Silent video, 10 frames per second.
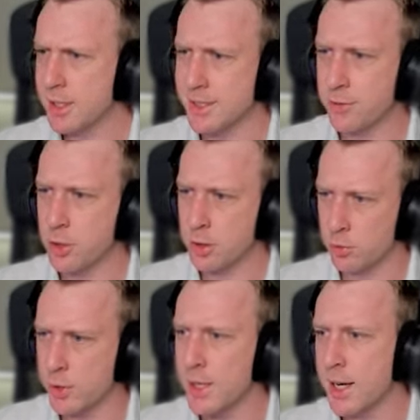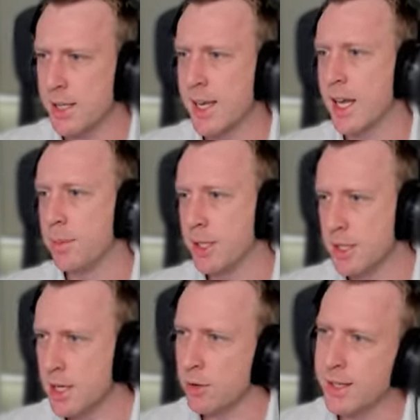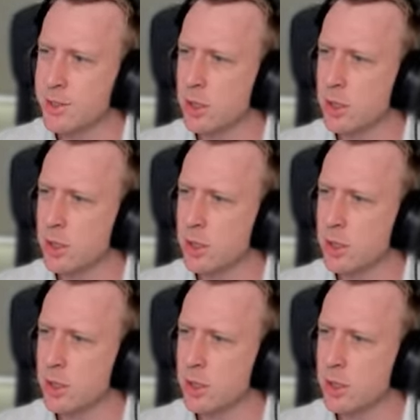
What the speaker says: guys have got 3 other counter picks here, right? So